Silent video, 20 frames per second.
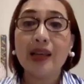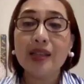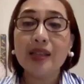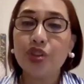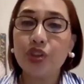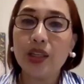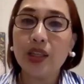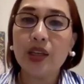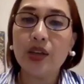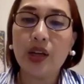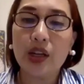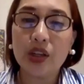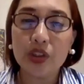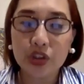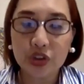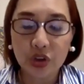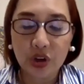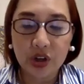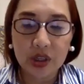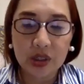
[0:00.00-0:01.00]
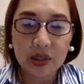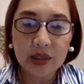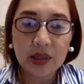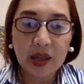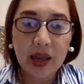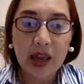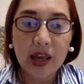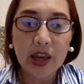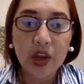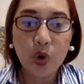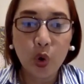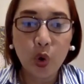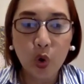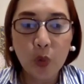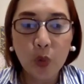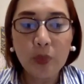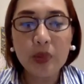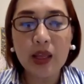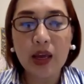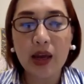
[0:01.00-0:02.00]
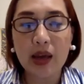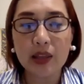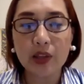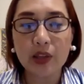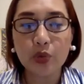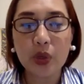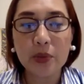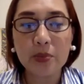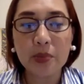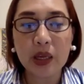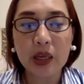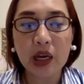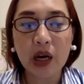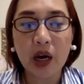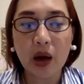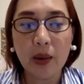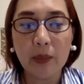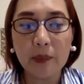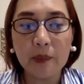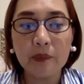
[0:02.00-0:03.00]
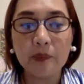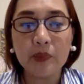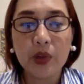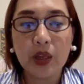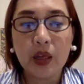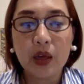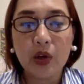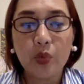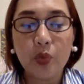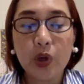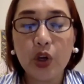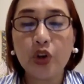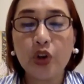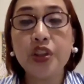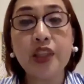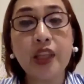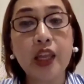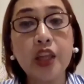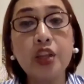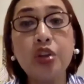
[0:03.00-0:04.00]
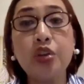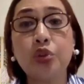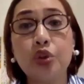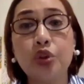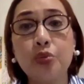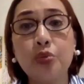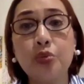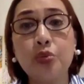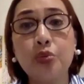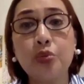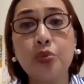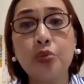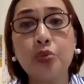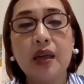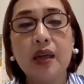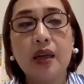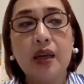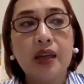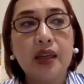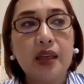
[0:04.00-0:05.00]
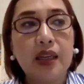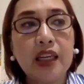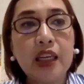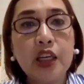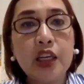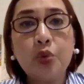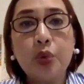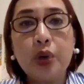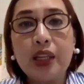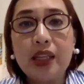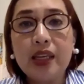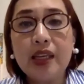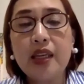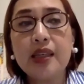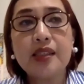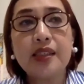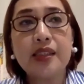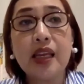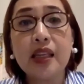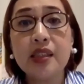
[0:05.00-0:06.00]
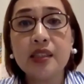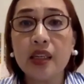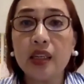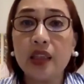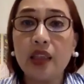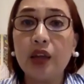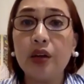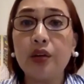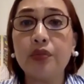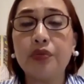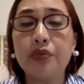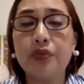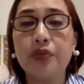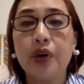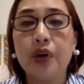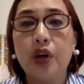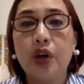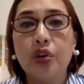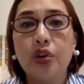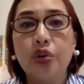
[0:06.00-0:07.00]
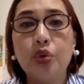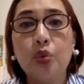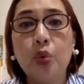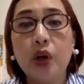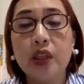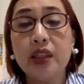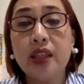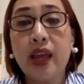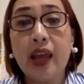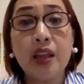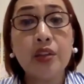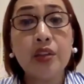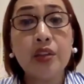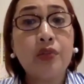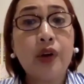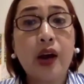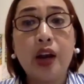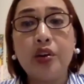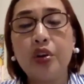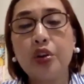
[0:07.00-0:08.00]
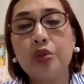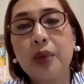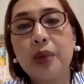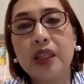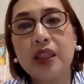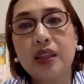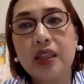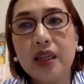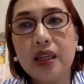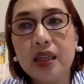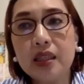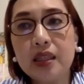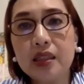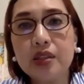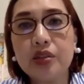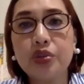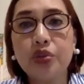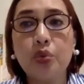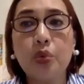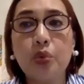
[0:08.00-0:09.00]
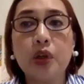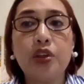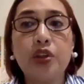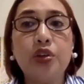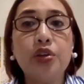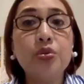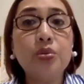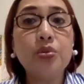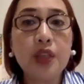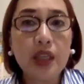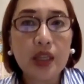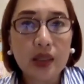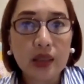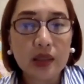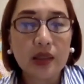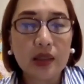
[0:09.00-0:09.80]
Generation, I hope that we continue to be equally sensitive to what the environment needs, to what you need.